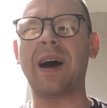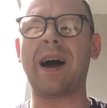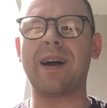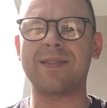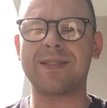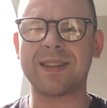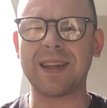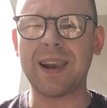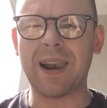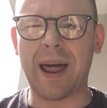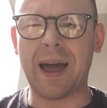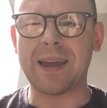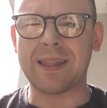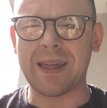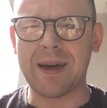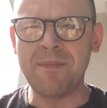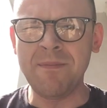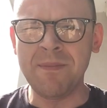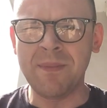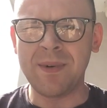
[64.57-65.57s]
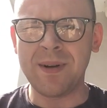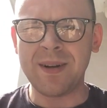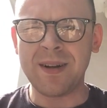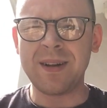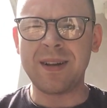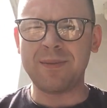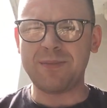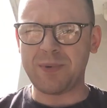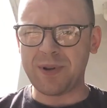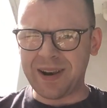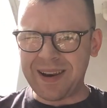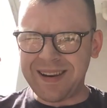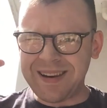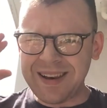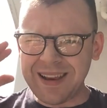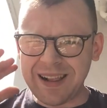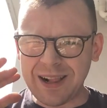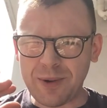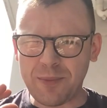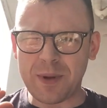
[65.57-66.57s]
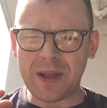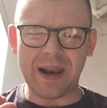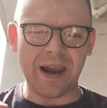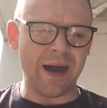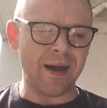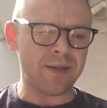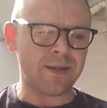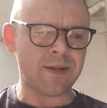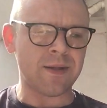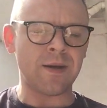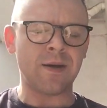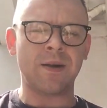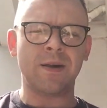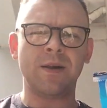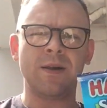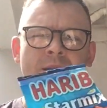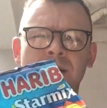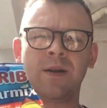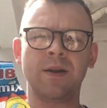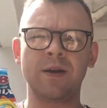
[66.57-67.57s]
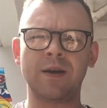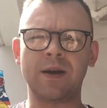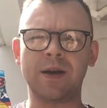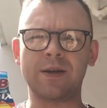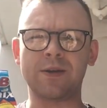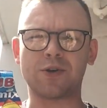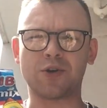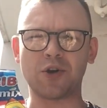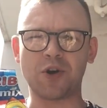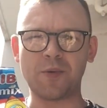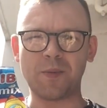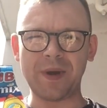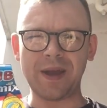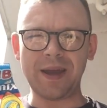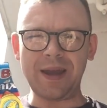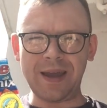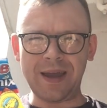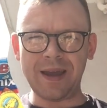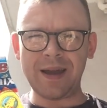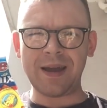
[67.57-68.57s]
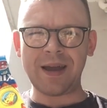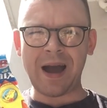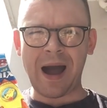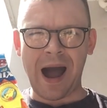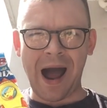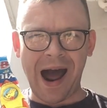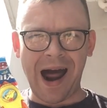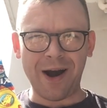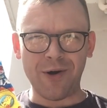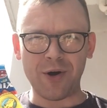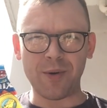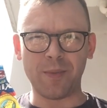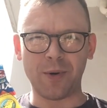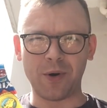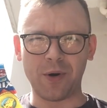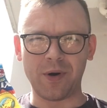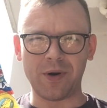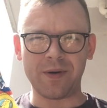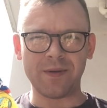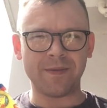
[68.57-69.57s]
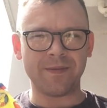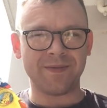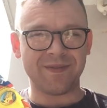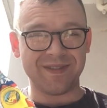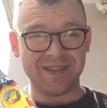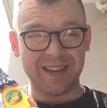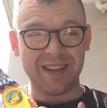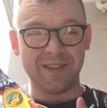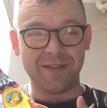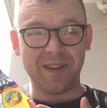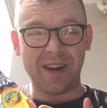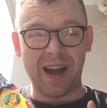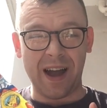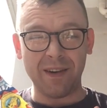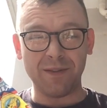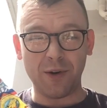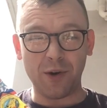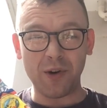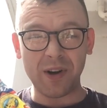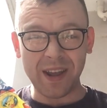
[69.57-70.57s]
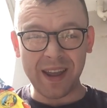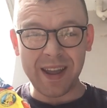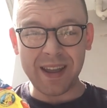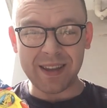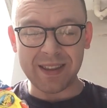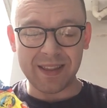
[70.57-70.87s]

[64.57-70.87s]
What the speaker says: I still like them, but a little bit less, is going to be Haribo. I've already eaten